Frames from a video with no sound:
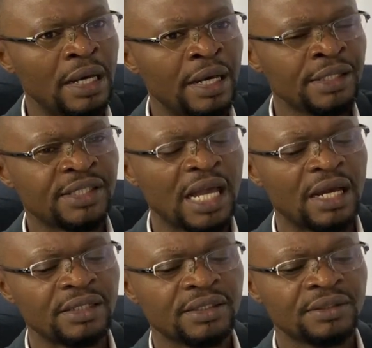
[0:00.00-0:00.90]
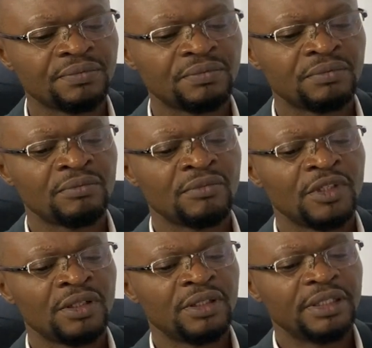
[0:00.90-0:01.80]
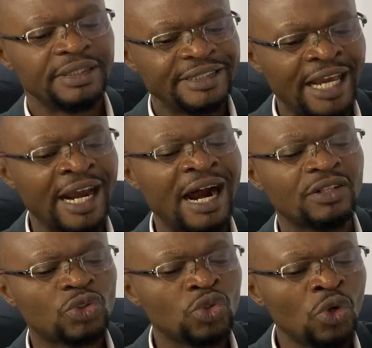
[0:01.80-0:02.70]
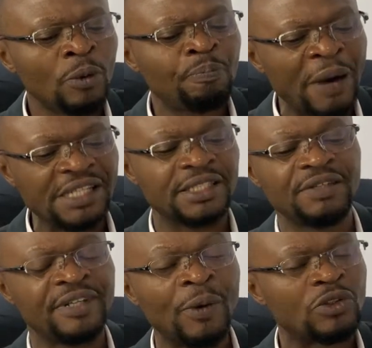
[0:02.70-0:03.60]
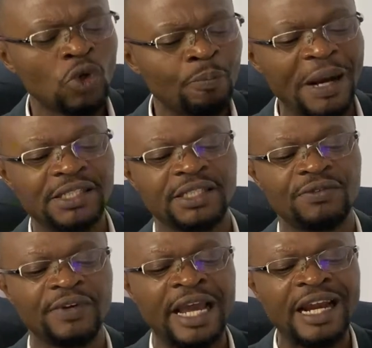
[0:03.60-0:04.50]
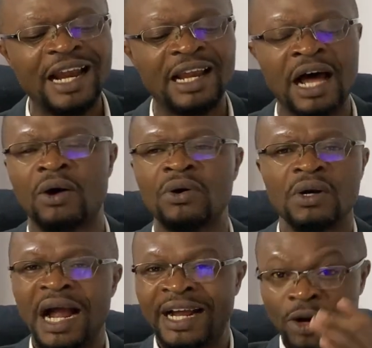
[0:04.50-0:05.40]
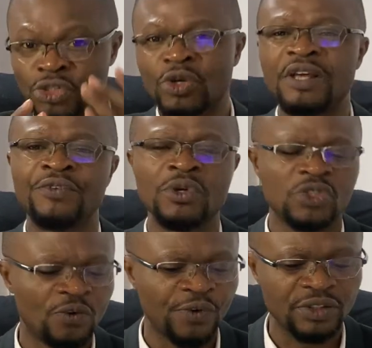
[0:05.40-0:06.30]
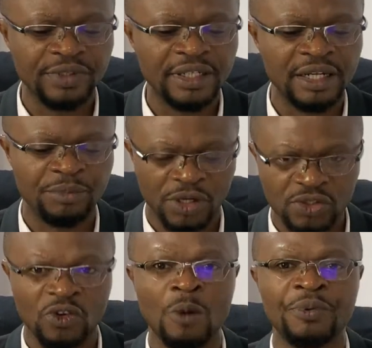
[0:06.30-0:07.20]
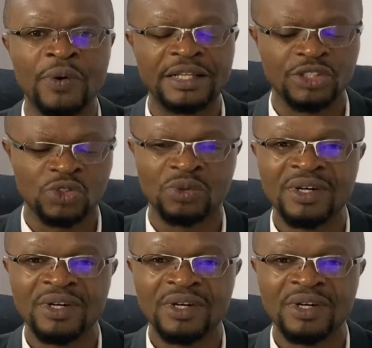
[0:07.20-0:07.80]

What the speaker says: instance, they were too passive and allowed. I cannot show the videos, unfortunately, because of copyright issue.